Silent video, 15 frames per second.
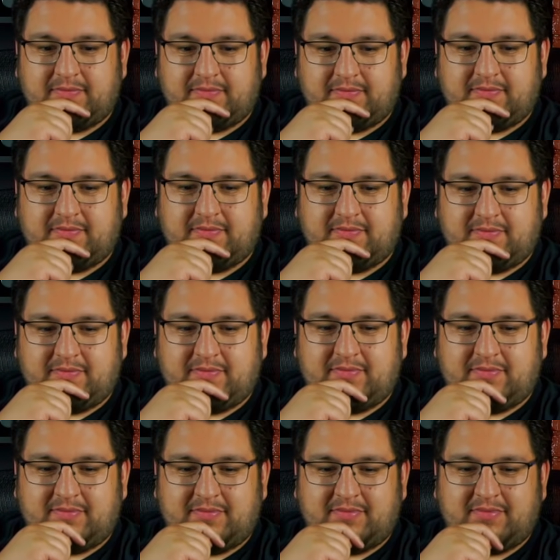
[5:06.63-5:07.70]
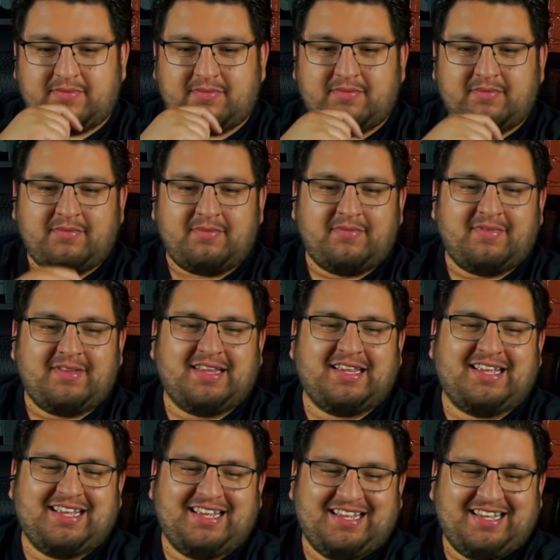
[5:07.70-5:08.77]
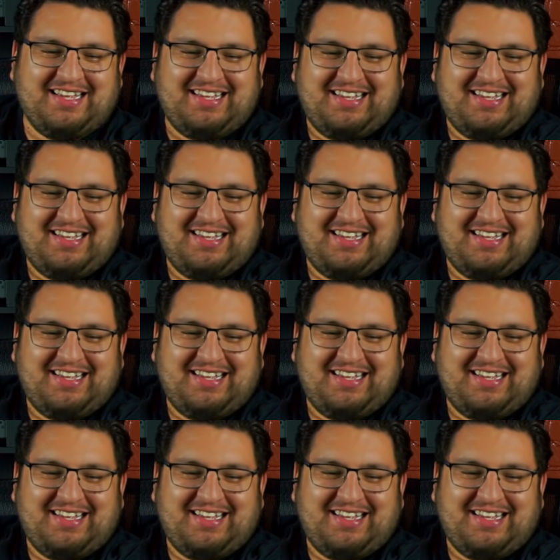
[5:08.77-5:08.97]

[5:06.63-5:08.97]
(silent)